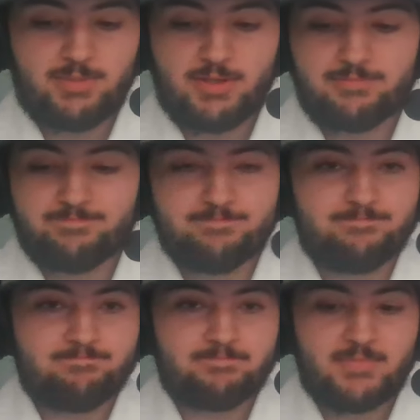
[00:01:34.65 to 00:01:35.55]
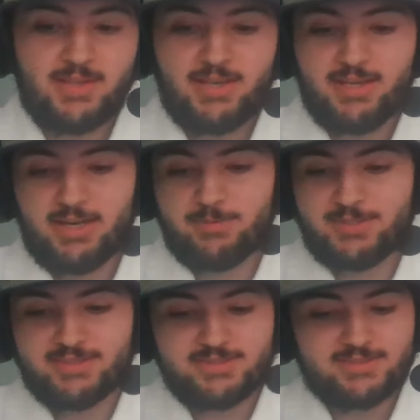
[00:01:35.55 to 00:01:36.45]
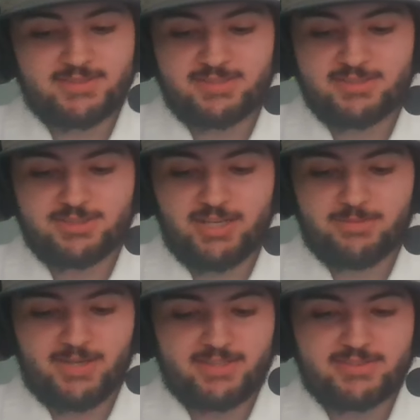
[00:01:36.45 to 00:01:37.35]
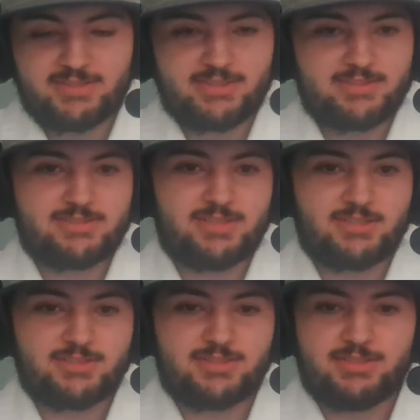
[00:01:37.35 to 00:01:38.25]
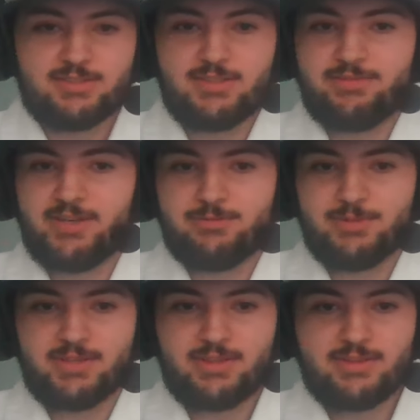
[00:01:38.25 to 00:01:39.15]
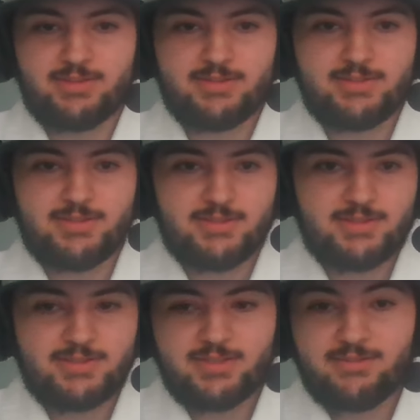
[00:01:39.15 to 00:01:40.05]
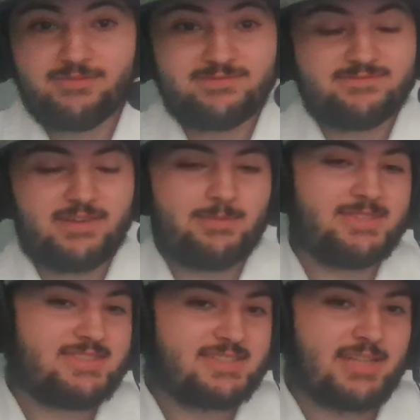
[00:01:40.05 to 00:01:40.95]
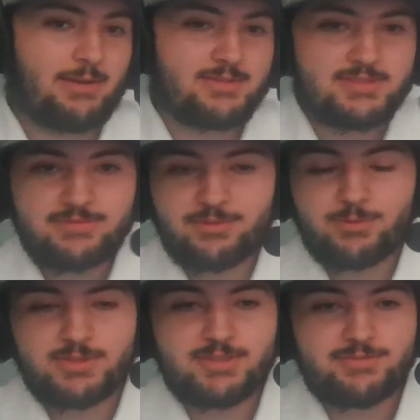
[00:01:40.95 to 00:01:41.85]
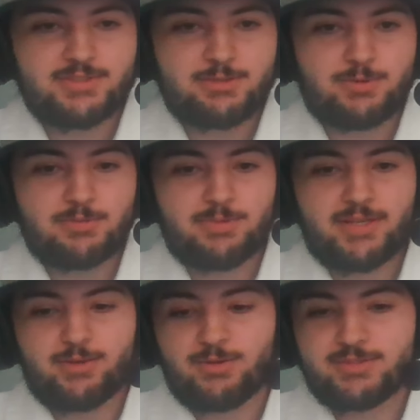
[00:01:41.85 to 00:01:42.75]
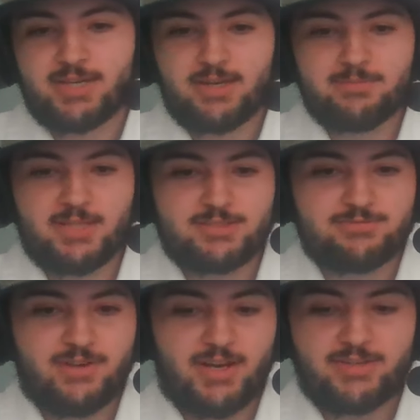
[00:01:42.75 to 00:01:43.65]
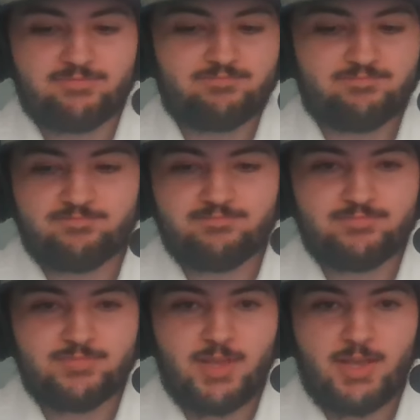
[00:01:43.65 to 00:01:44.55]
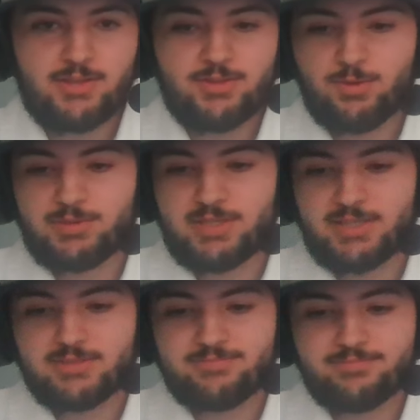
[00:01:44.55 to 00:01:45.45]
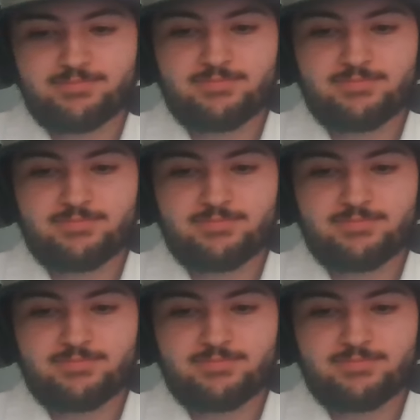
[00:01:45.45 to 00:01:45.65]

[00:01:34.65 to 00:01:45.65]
But I mean, it's it's a shame that Niantic did such a good event with. I mean, six hours. Of course, if you don't want to play the whole time, that's fine. No need.